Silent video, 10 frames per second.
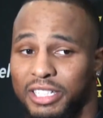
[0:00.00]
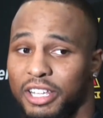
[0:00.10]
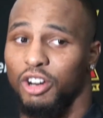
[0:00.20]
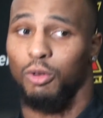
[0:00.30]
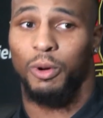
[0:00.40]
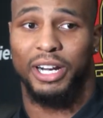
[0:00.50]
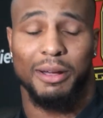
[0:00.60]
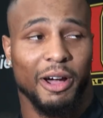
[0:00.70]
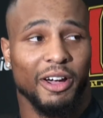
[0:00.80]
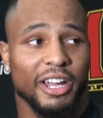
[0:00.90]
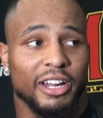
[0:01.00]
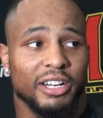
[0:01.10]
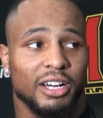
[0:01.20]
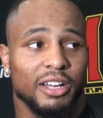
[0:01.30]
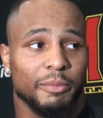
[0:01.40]
you know wanted to come out here and
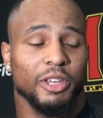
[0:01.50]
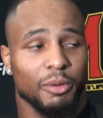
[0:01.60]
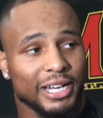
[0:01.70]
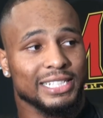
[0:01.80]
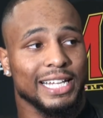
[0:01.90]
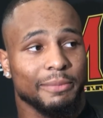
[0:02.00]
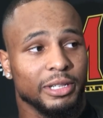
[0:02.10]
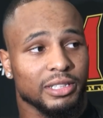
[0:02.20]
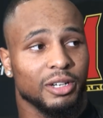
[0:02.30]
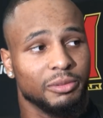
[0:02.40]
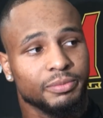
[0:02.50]
uh, you know make a statement. So,